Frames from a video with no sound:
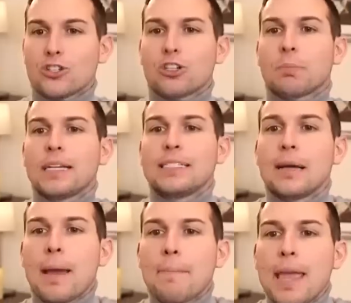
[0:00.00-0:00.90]
She goes, please
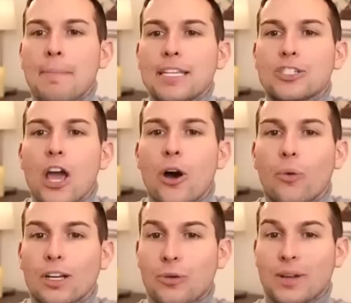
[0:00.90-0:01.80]
let my babies
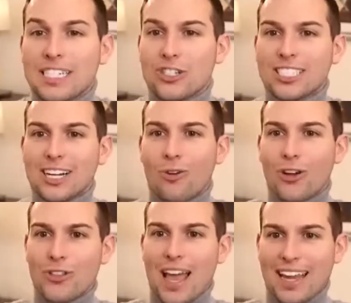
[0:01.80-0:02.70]
know. So did she used to call
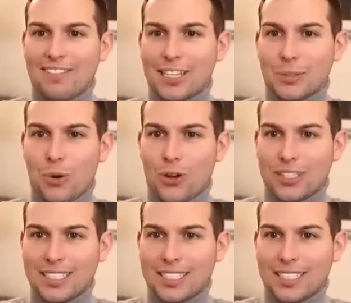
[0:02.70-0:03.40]
you that here in this world?